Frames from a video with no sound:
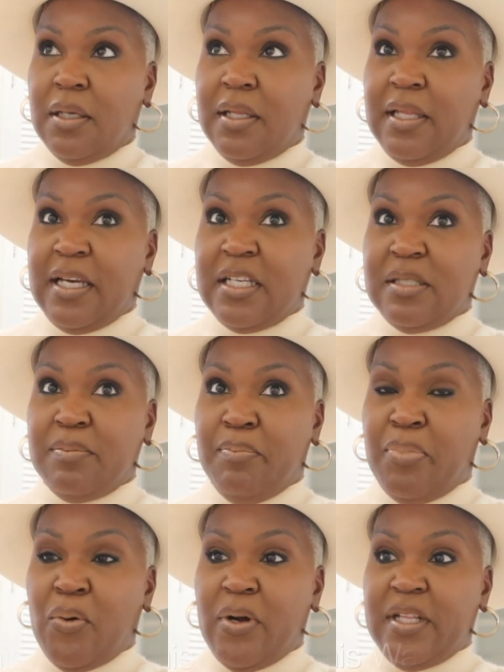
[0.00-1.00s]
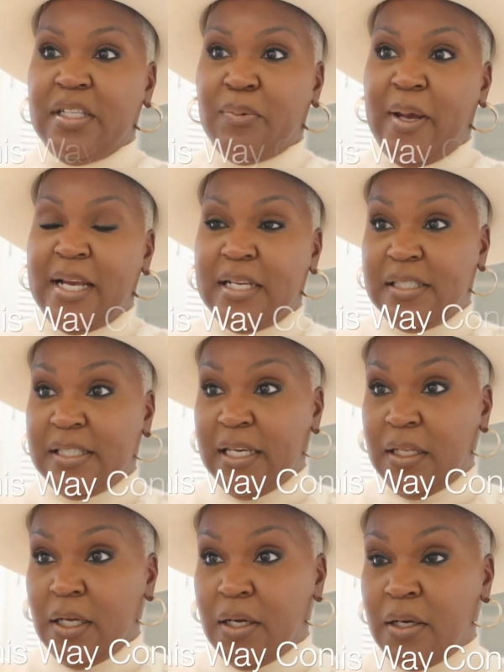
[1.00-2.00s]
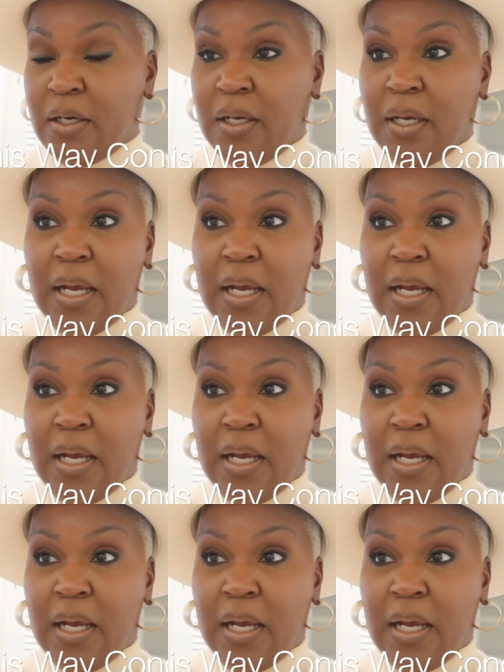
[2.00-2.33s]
think it's Born This Way concealer.